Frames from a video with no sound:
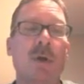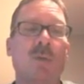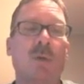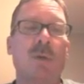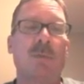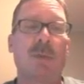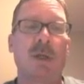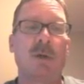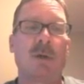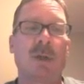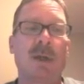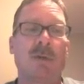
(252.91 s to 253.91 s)
would be
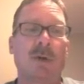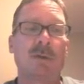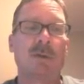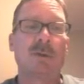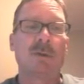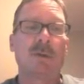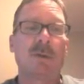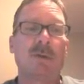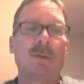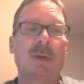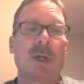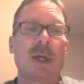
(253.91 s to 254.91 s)
your liver.
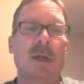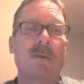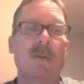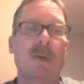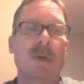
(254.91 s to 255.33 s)
Okay.